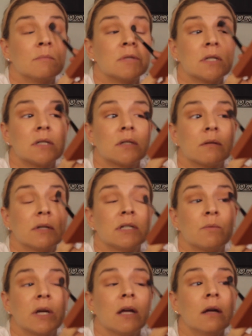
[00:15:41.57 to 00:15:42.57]
I'm just,
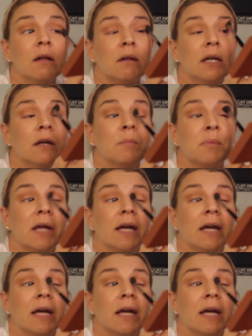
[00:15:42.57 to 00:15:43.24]
because we can clean up